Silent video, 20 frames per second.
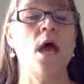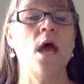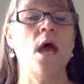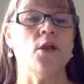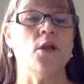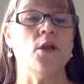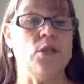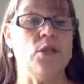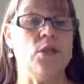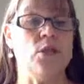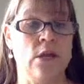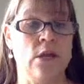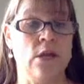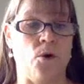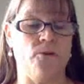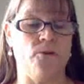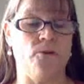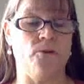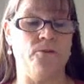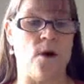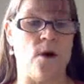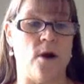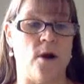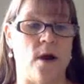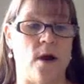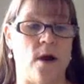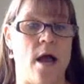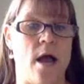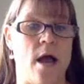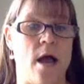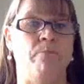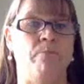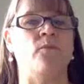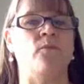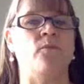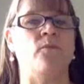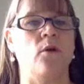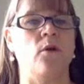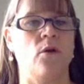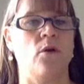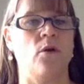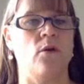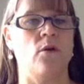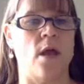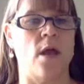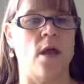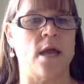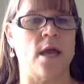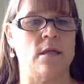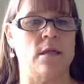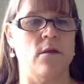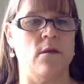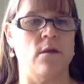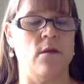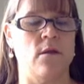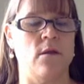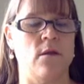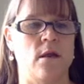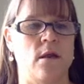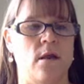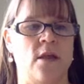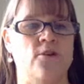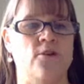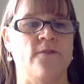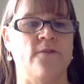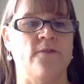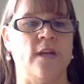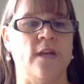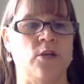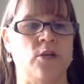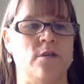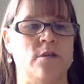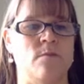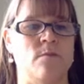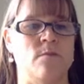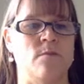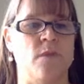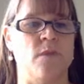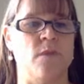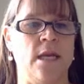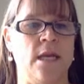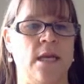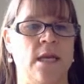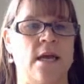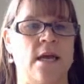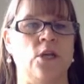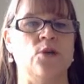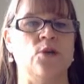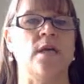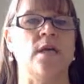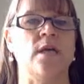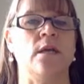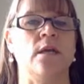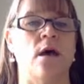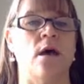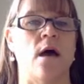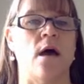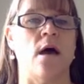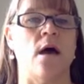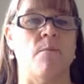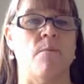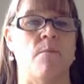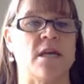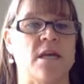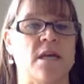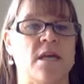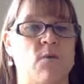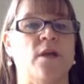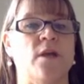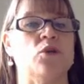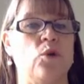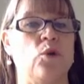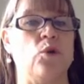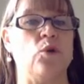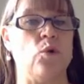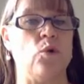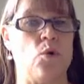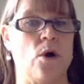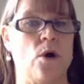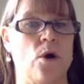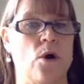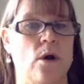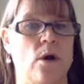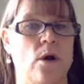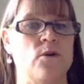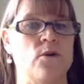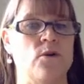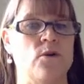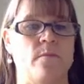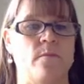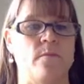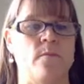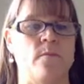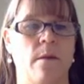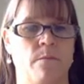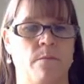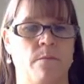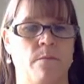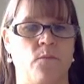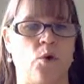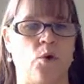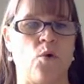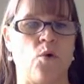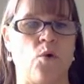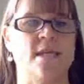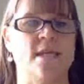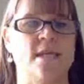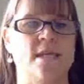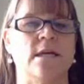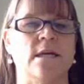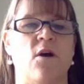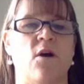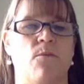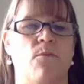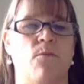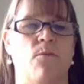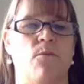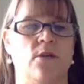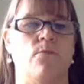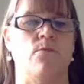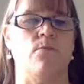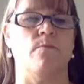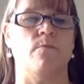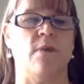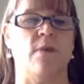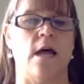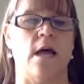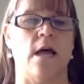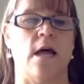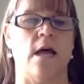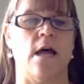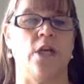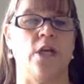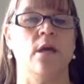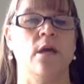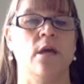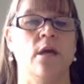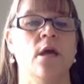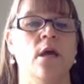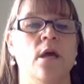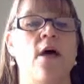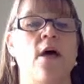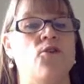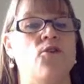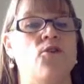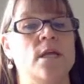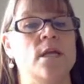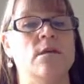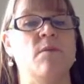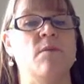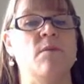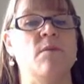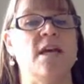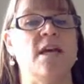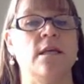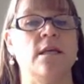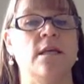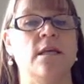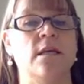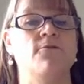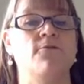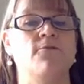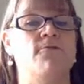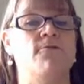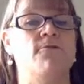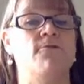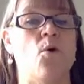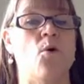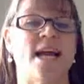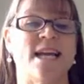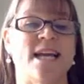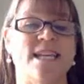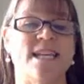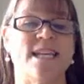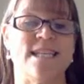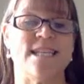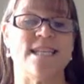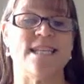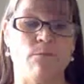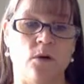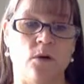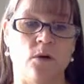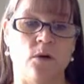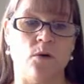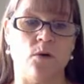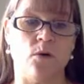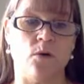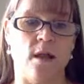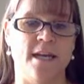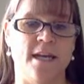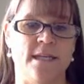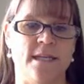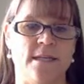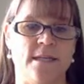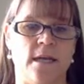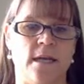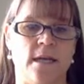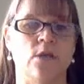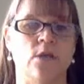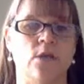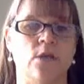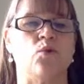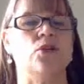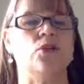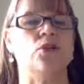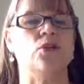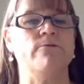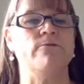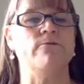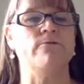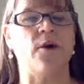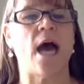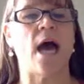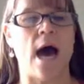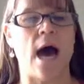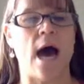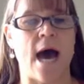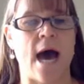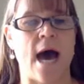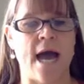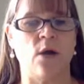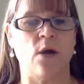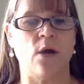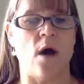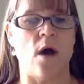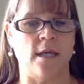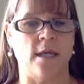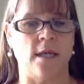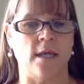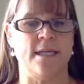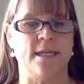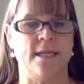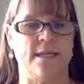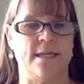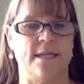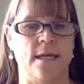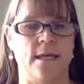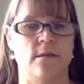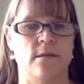In order for interventions being done using experimental or group or quasi-experimental methodology, there needs to be at least 4 acceptable quality studies or 2 very high quality studies.